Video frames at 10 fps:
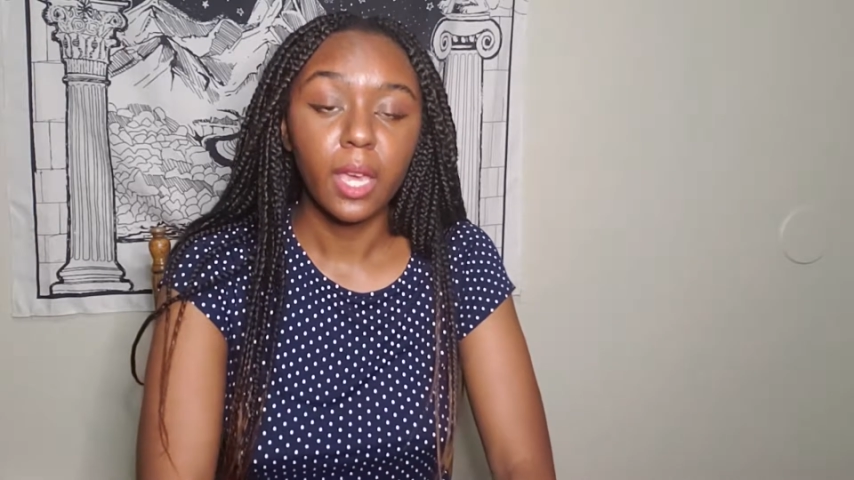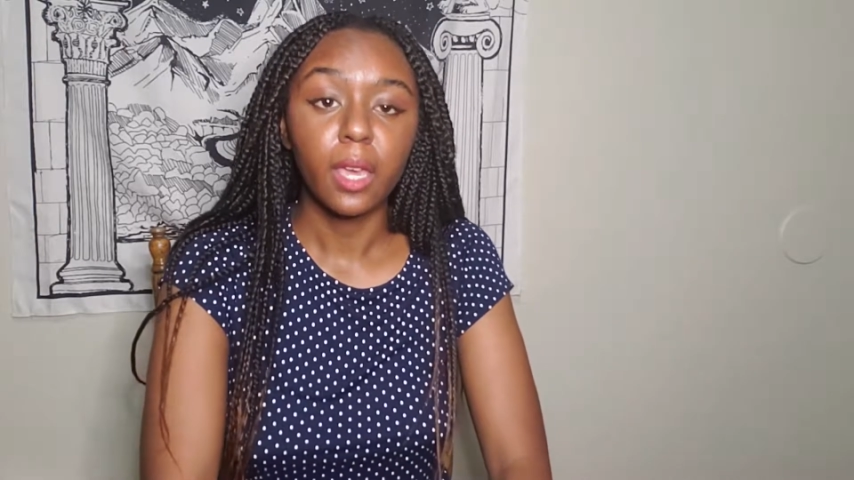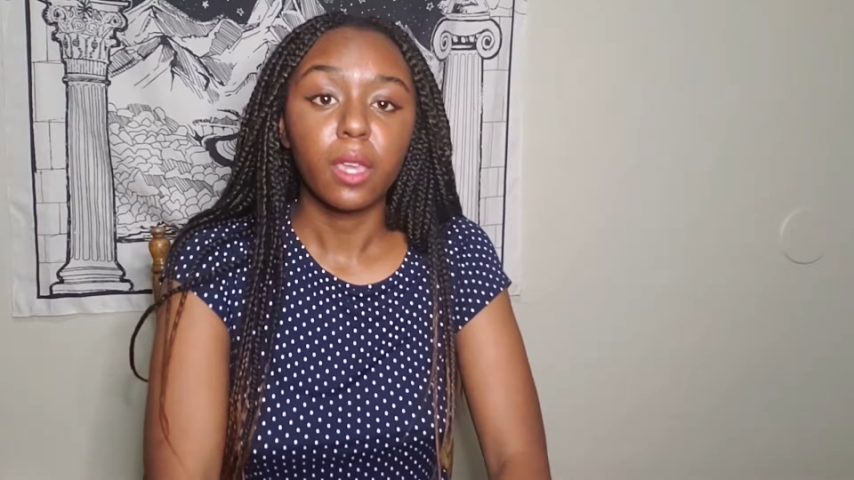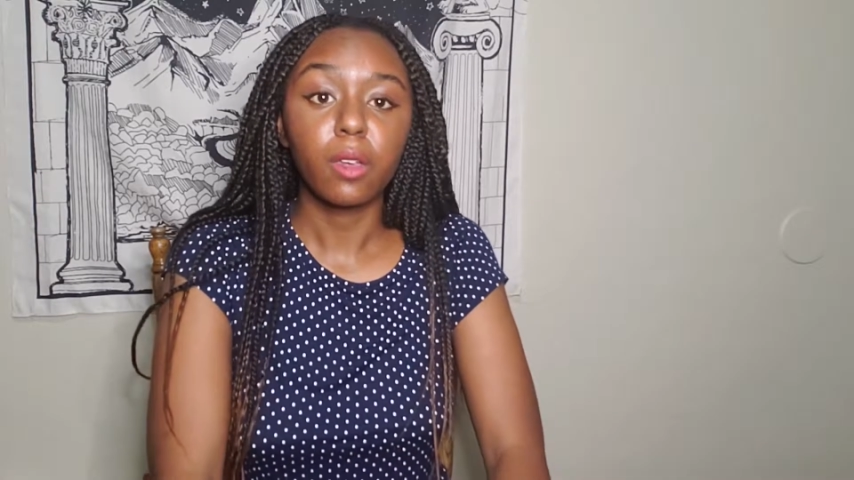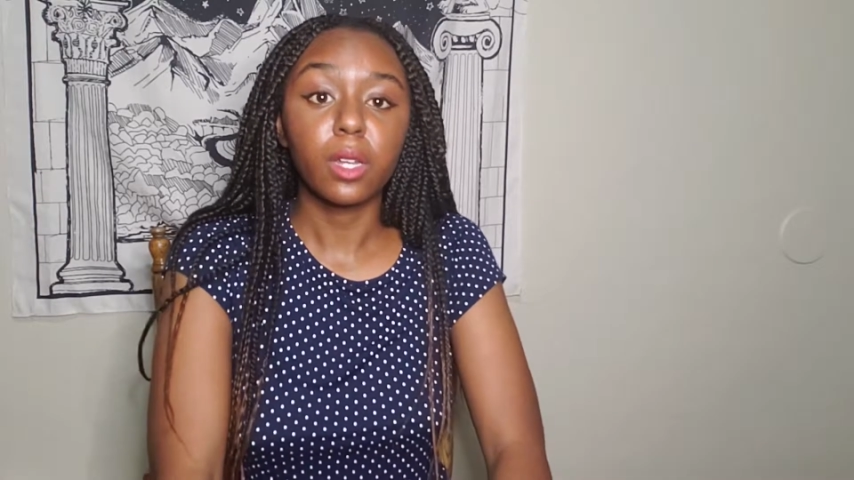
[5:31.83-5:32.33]

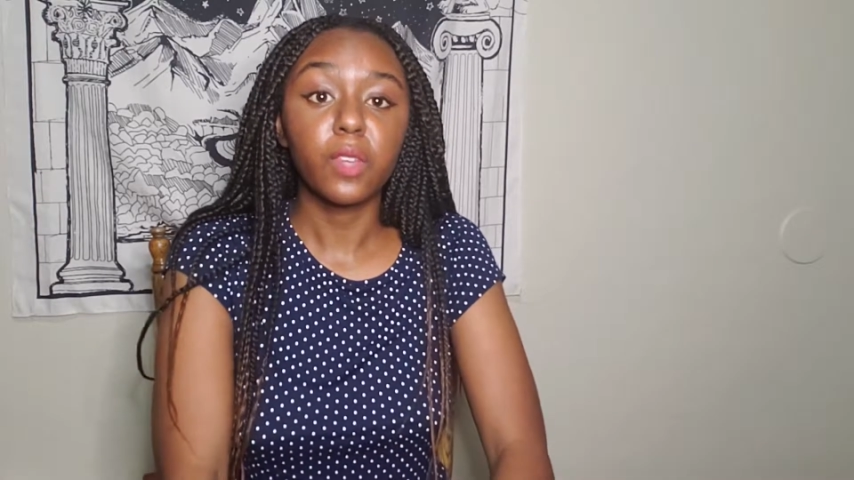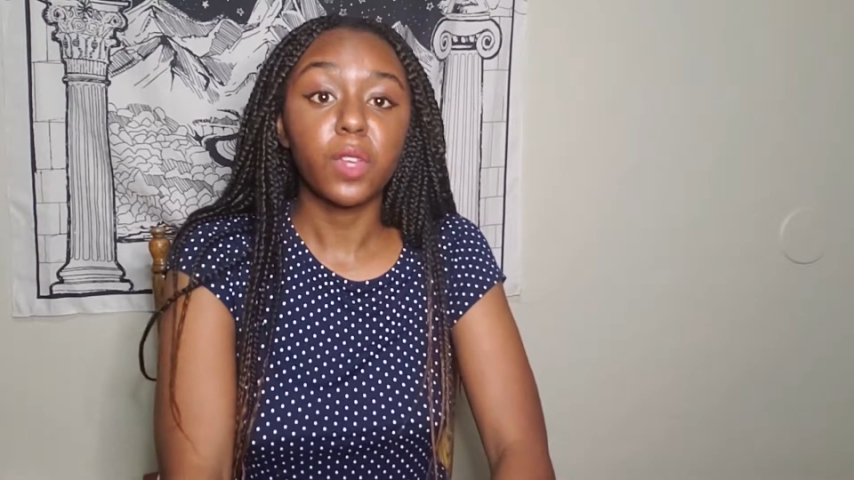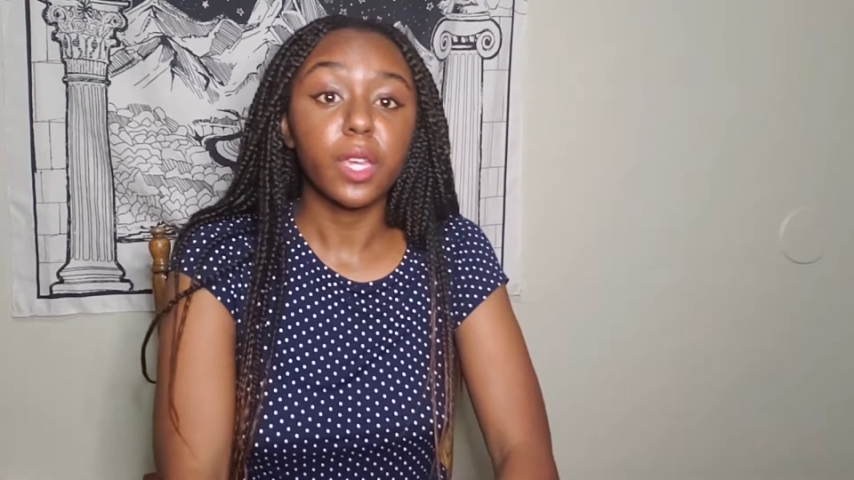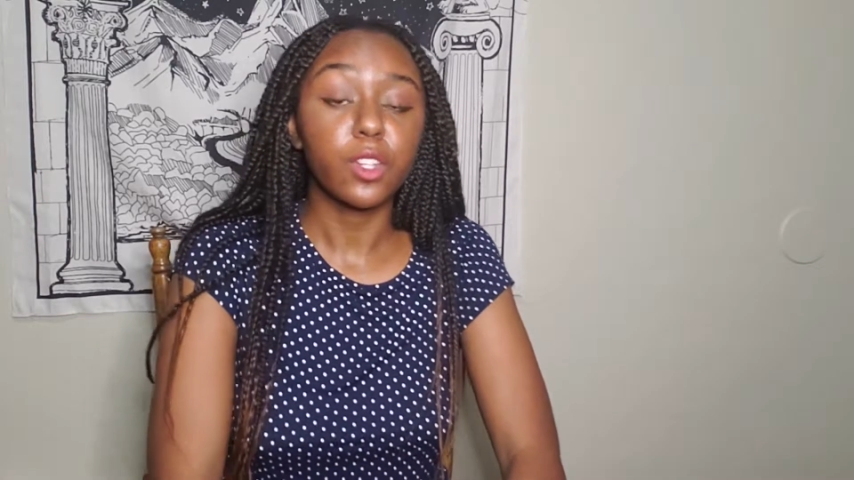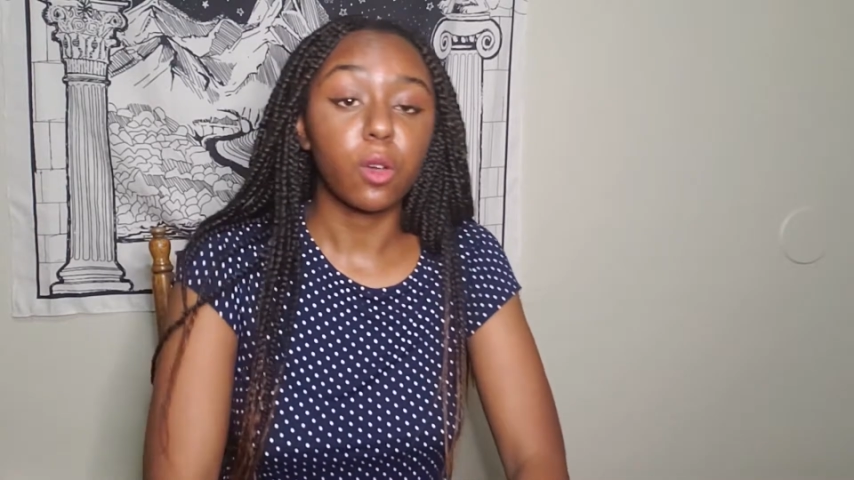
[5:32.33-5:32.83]
You're going to leave
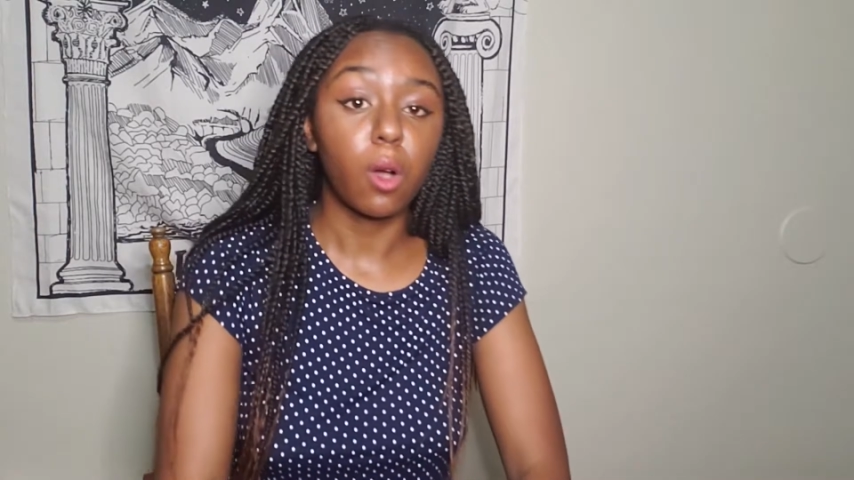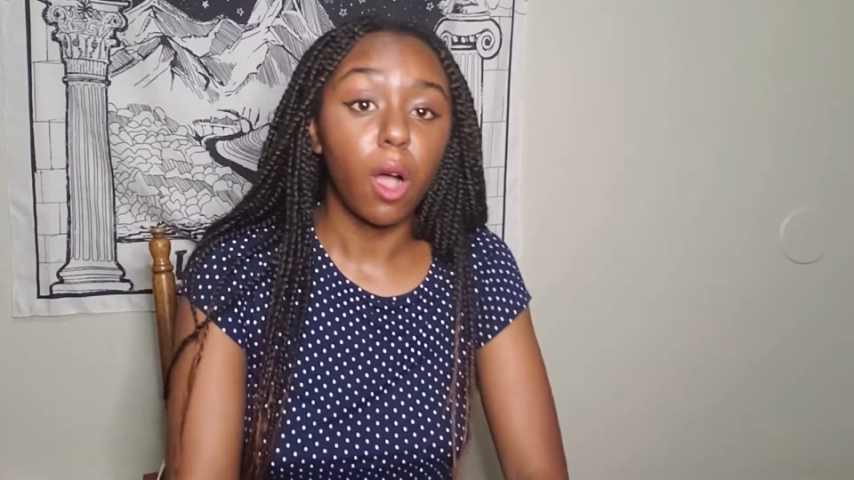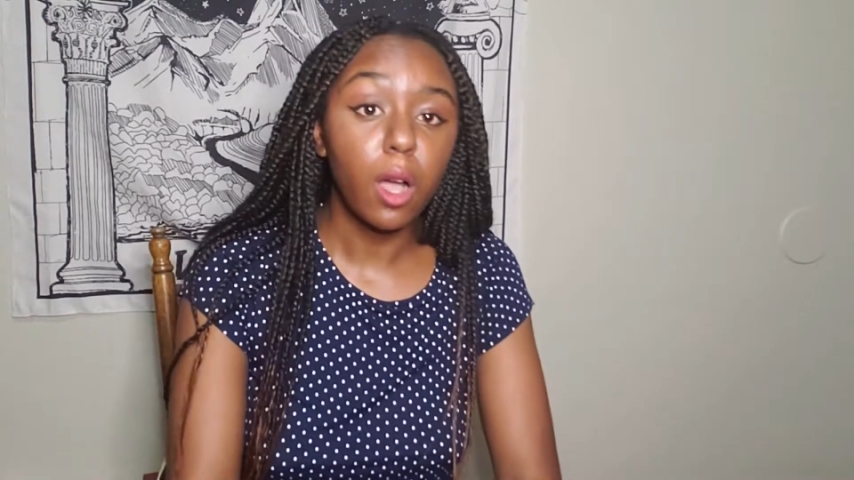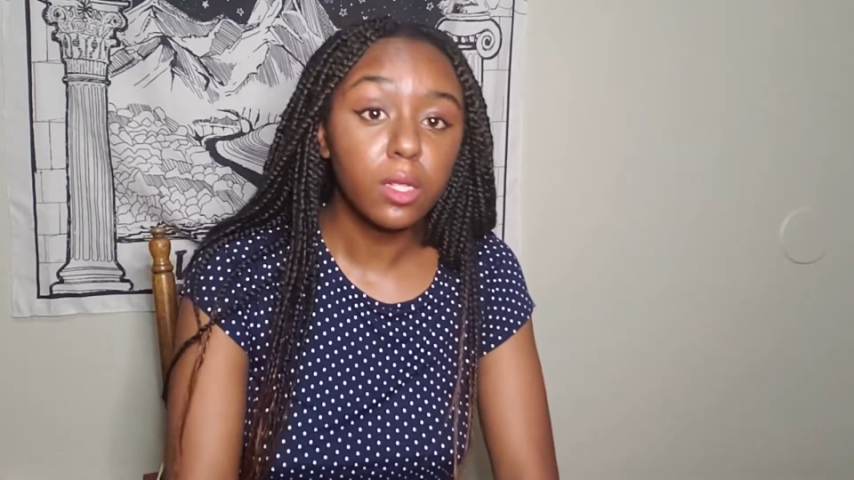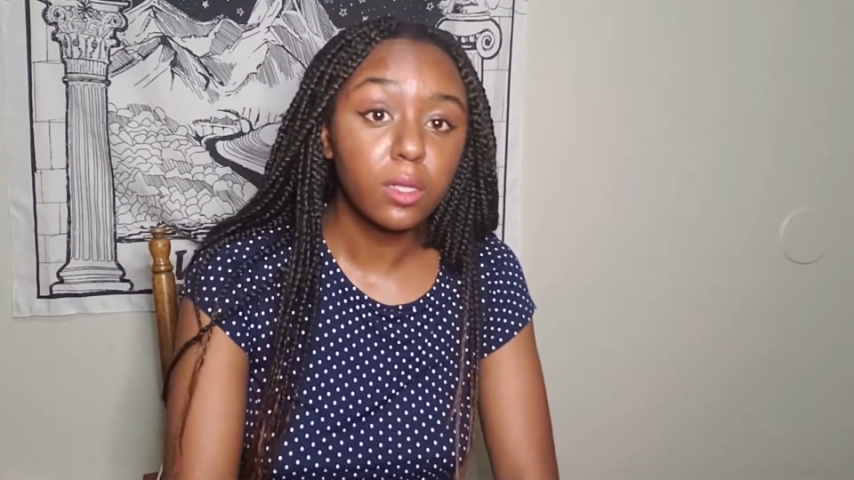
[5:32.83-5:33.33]
it at your
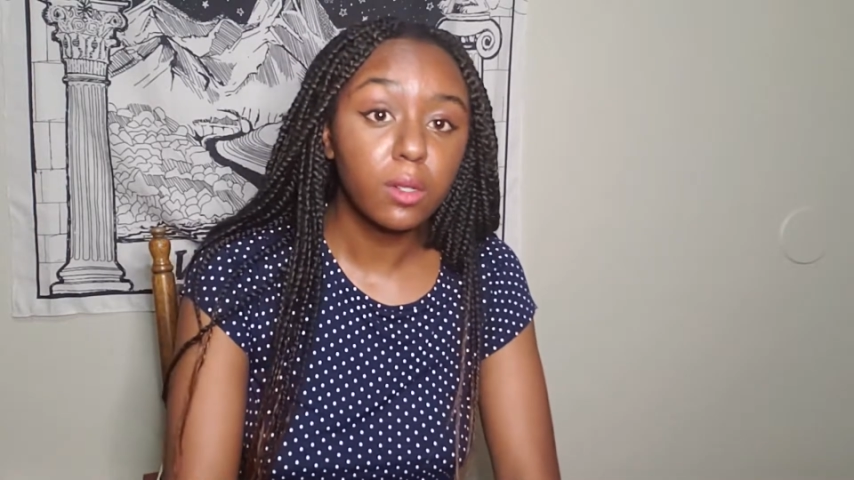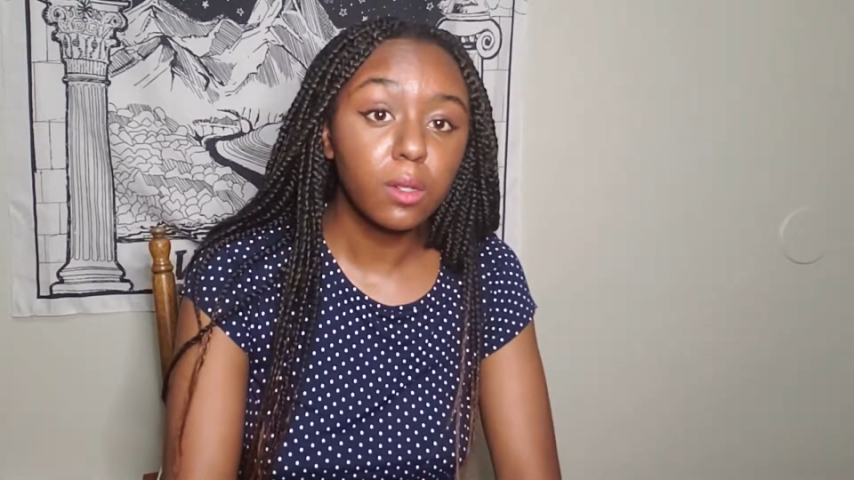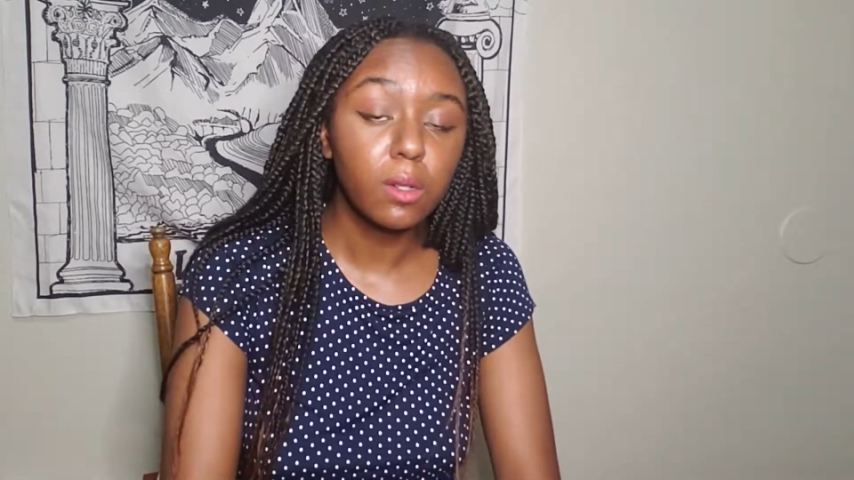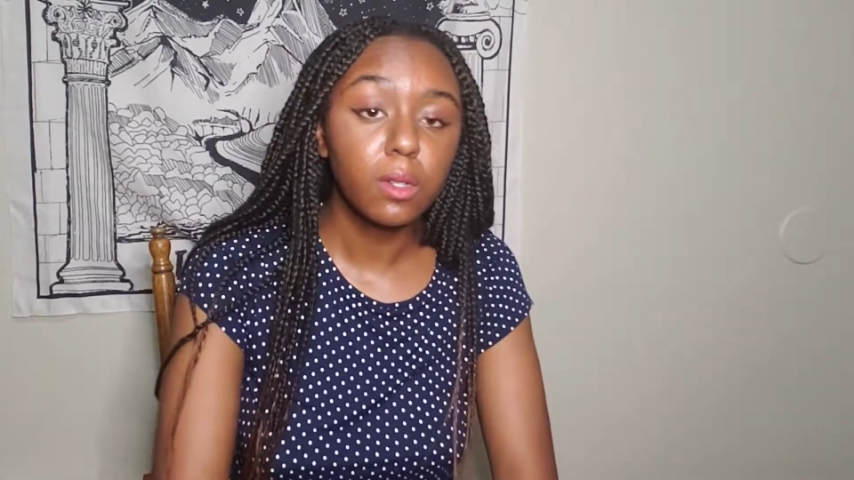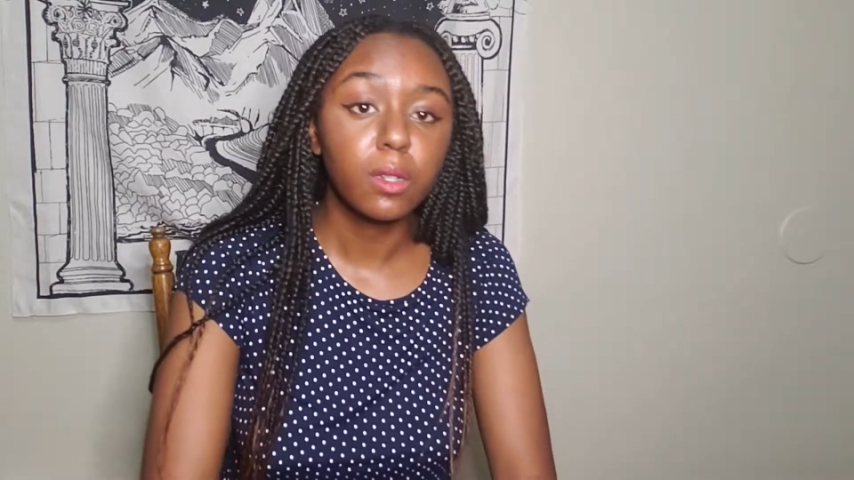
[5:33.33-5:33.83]
hostel,